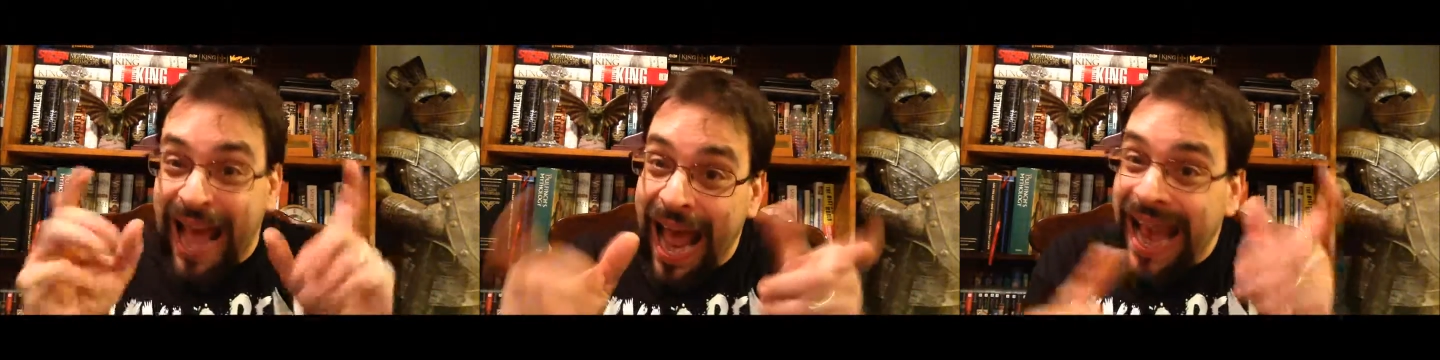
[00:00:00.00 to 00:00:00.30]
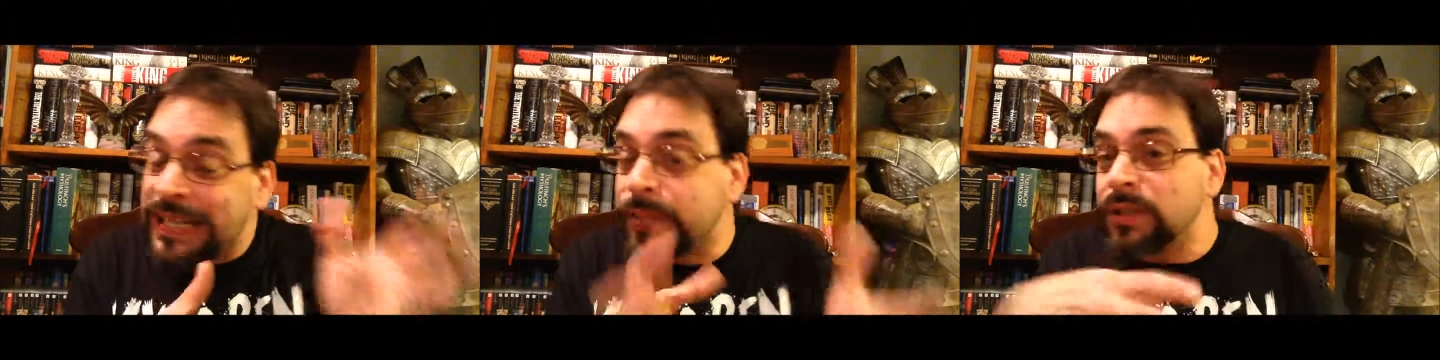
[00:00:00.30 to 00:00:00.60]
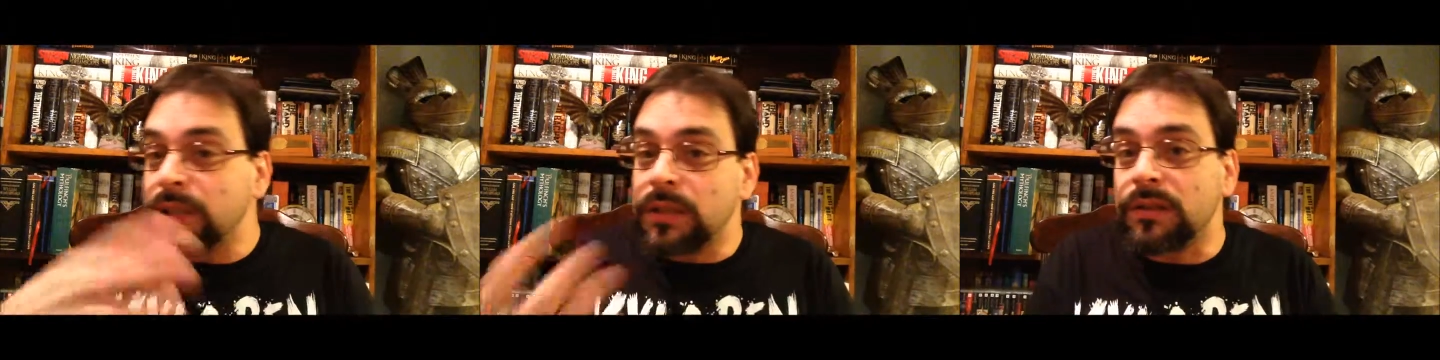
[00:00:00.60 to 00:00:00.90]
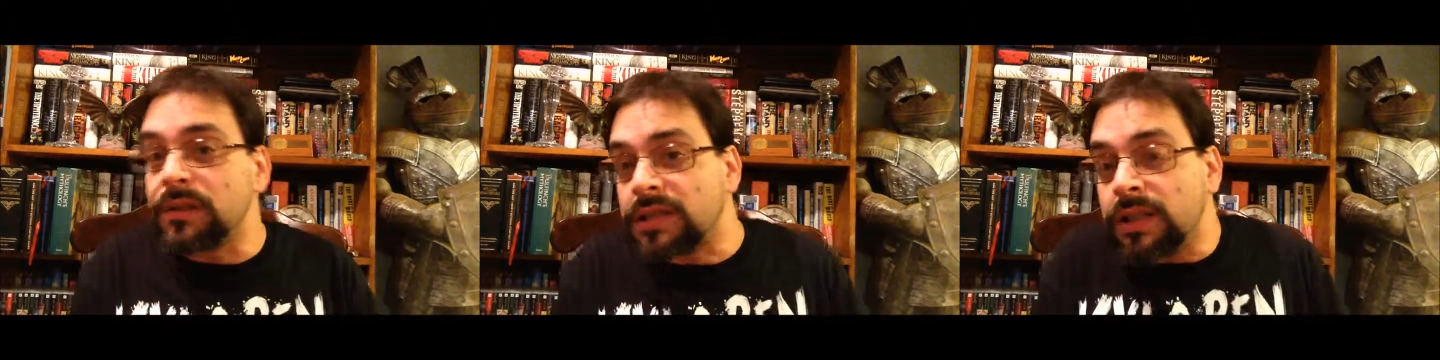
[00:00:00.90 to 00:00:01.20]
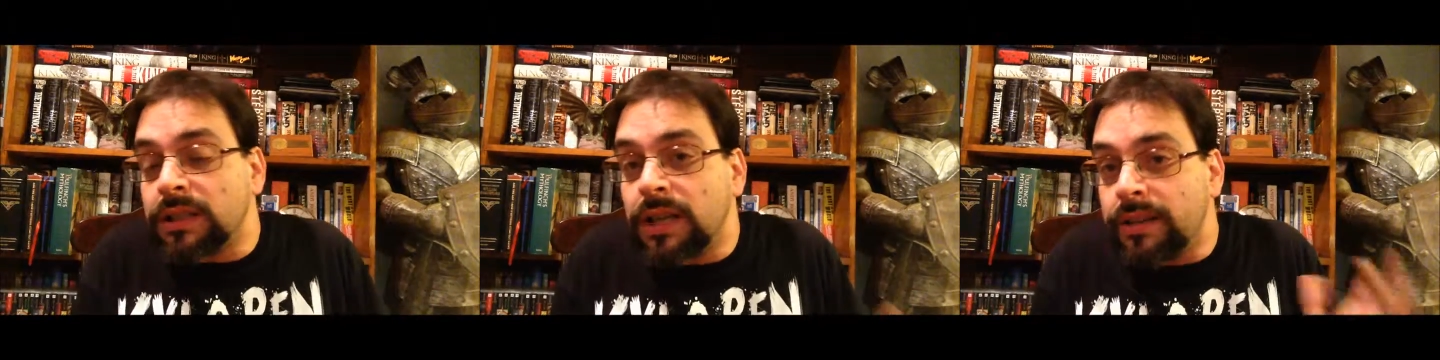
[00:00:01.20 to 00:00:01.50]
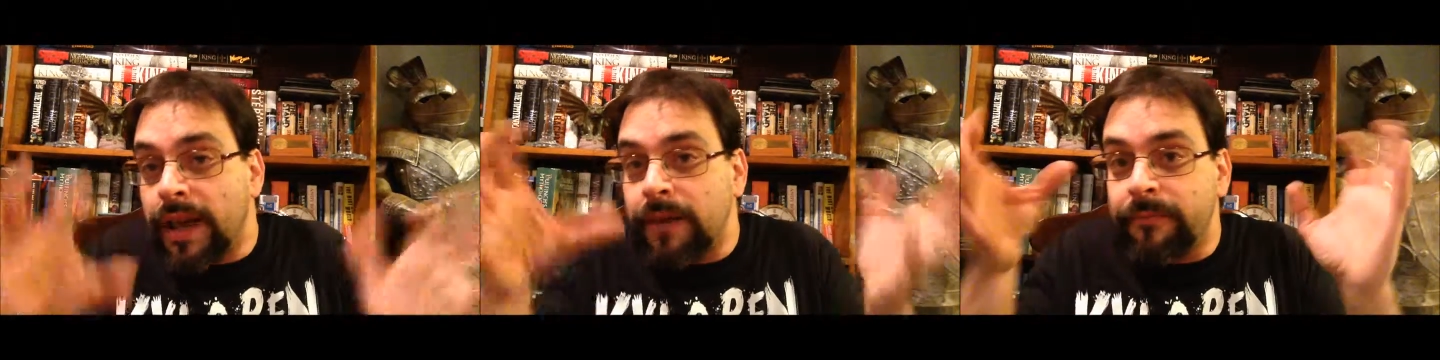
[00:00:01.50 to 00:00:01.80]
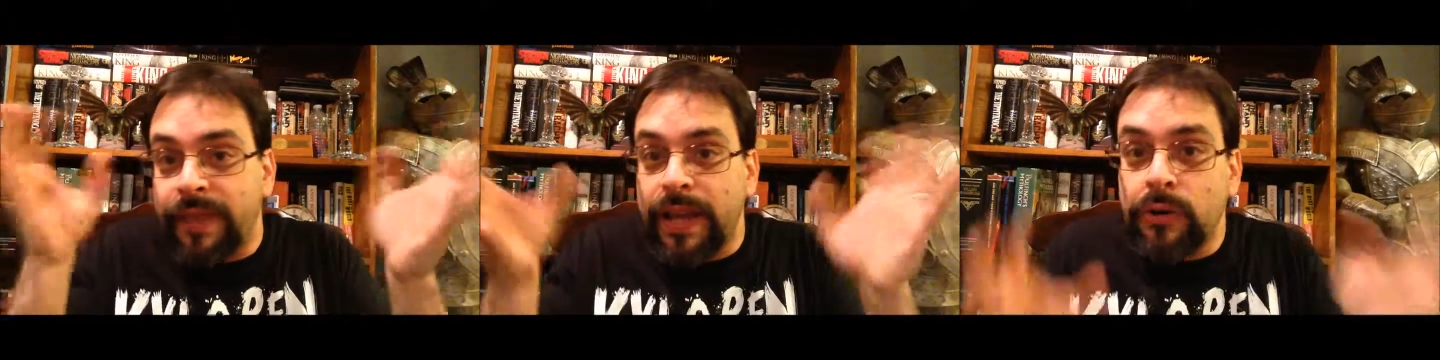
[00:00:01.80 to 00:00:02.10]
kind of a little silly that
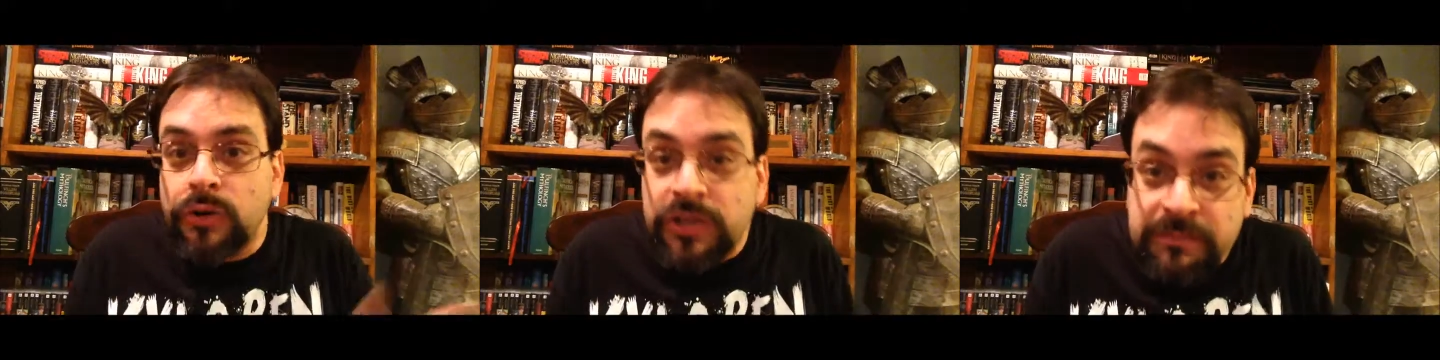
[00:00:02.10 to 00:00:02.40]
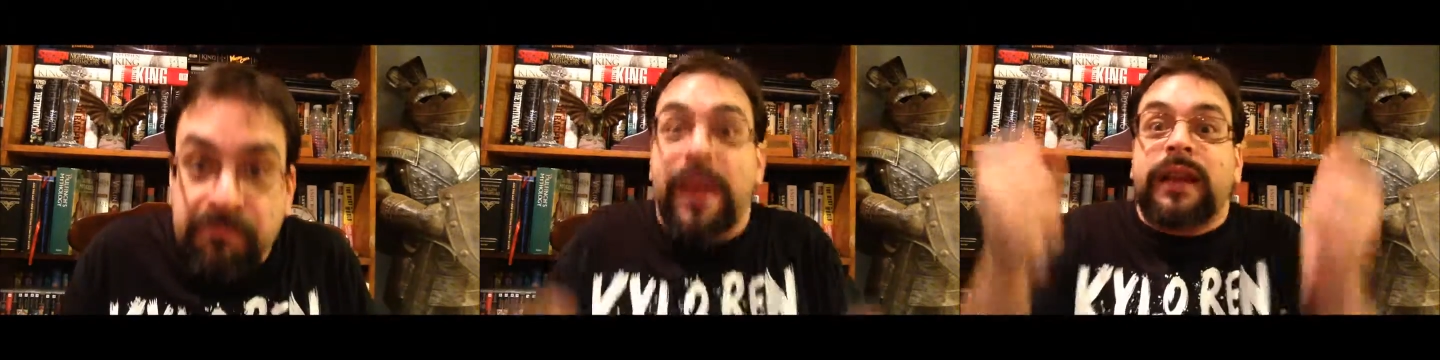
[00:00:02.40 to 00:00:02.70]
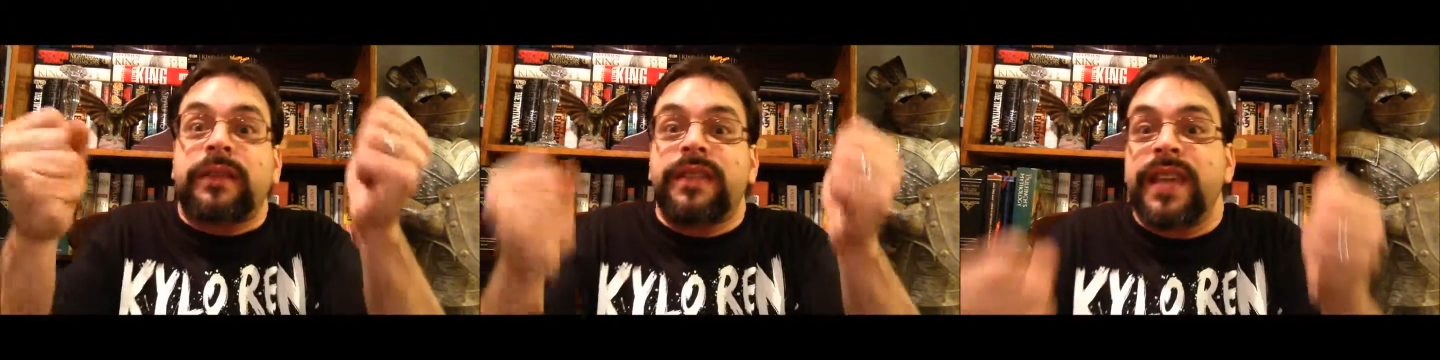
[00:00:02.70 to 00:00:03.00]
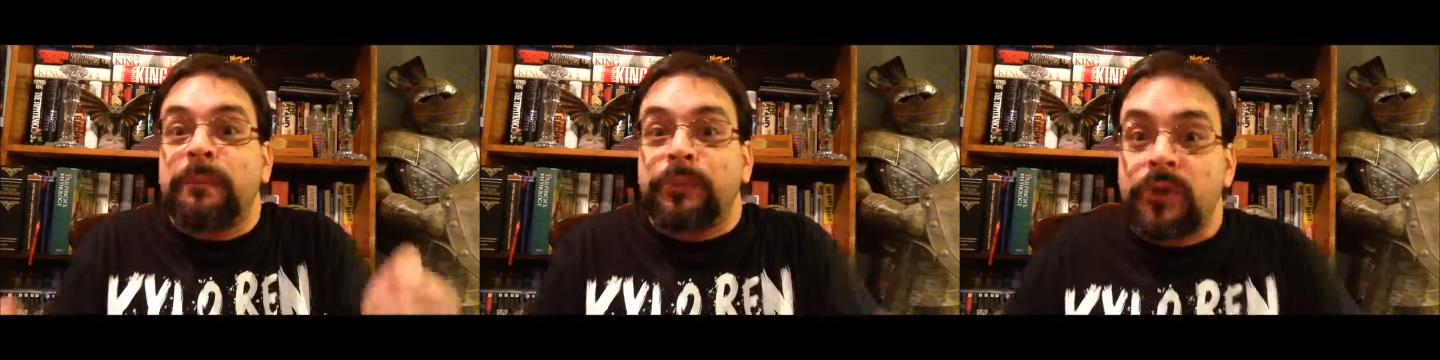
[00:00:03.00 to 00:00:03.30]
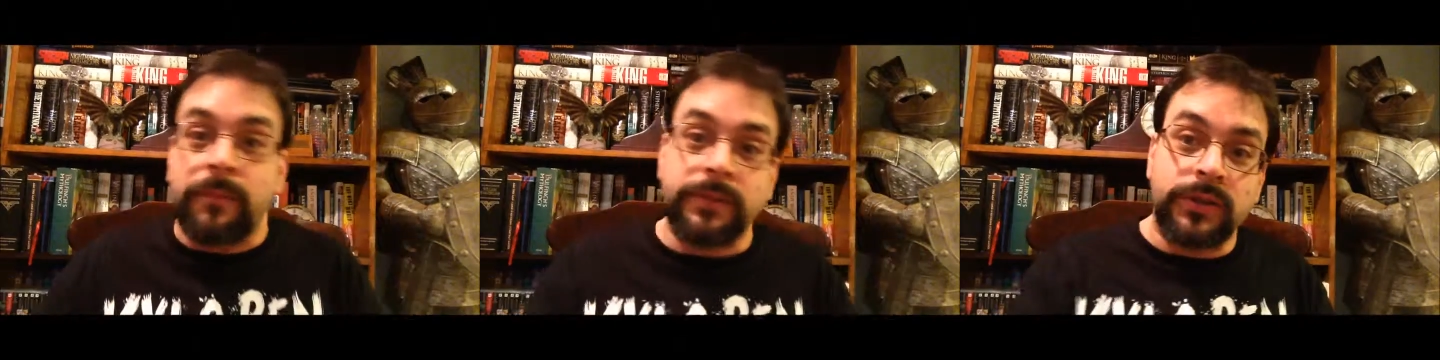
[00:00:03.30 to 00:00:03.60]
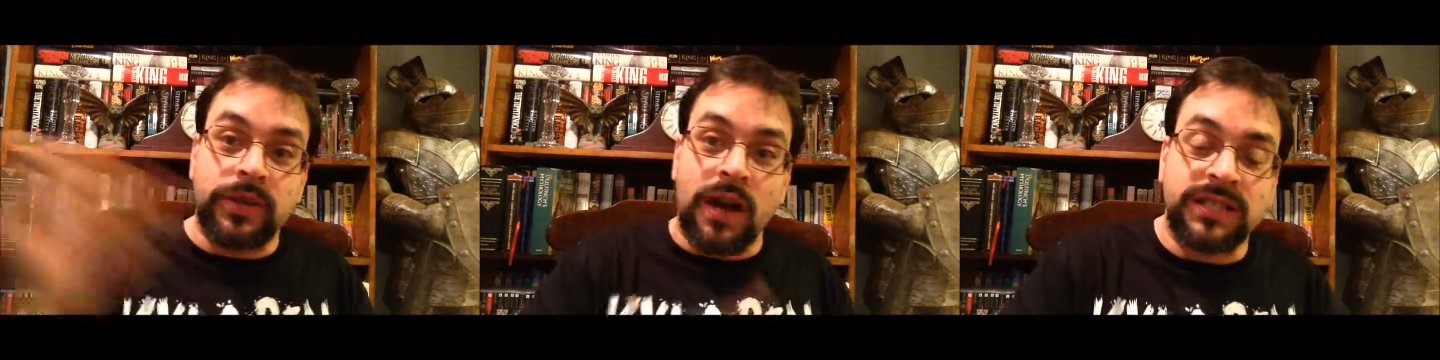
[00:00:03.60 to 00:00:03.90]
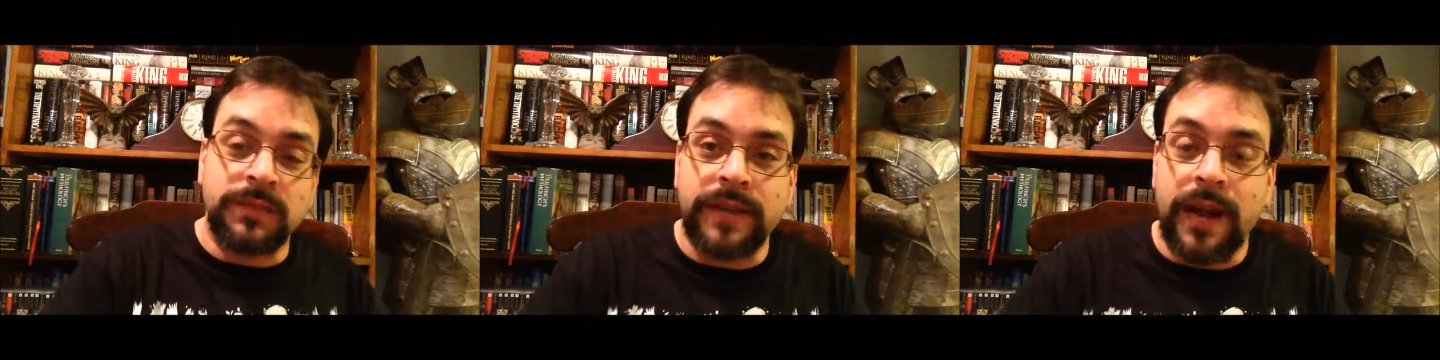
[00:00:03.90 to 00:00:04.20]
Vader just picked the Emperor up and
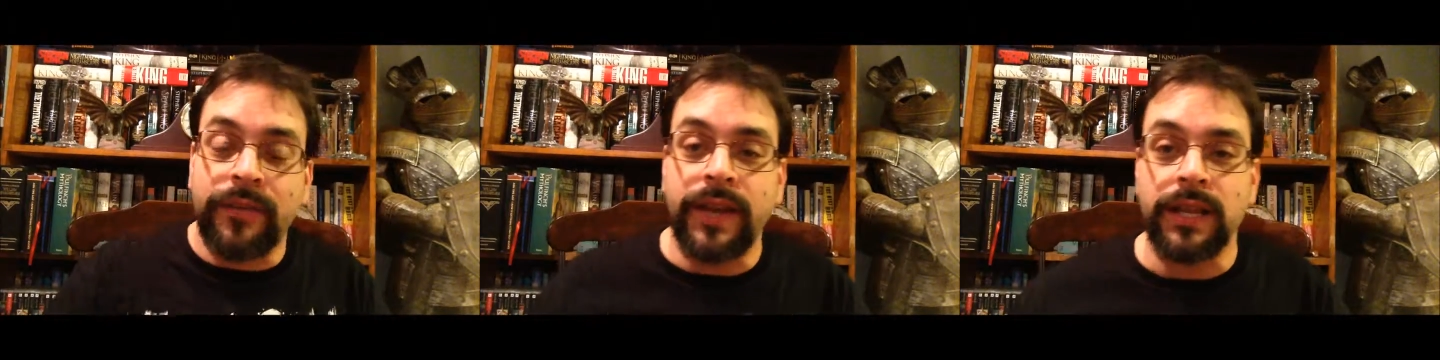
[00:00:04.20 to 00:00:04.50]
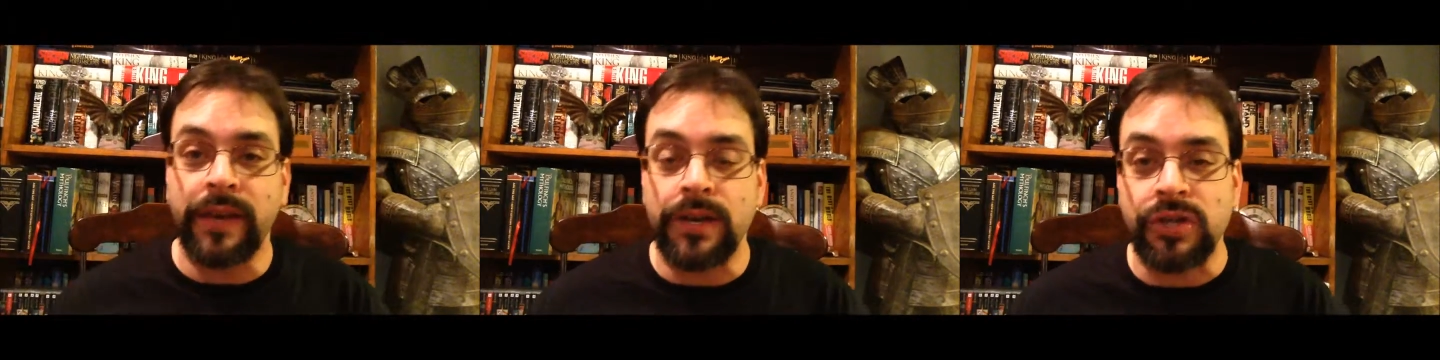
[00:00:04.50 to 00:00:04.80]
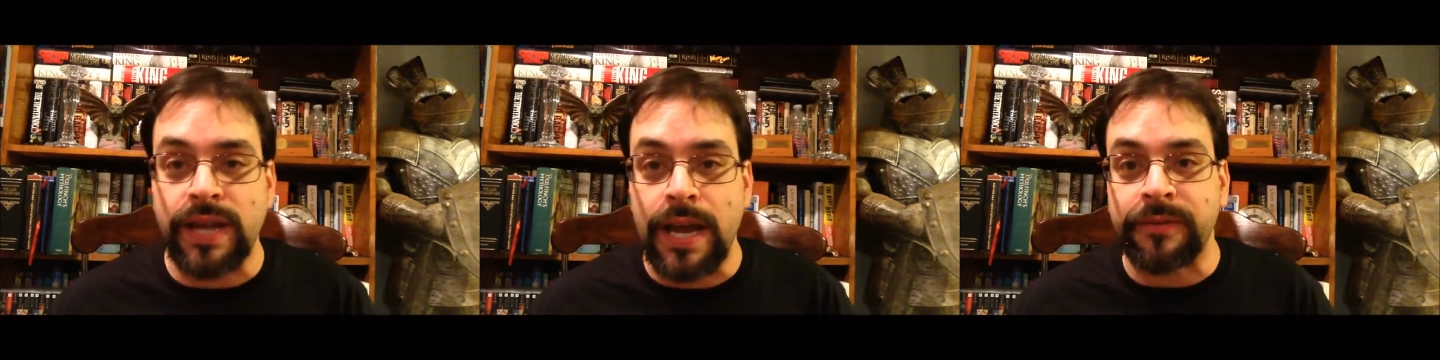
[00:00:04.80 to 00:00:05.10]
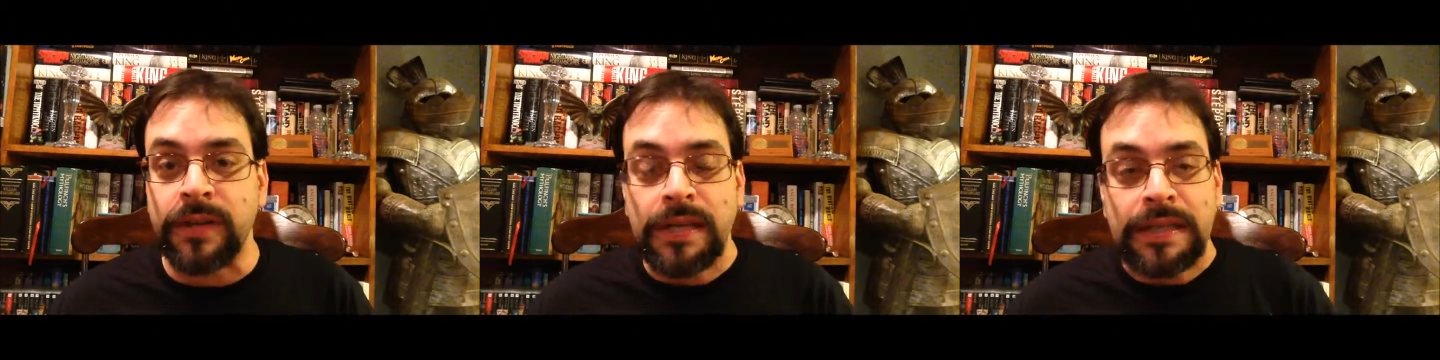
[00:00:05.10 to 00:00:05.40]
tossed him down the elevator shaft.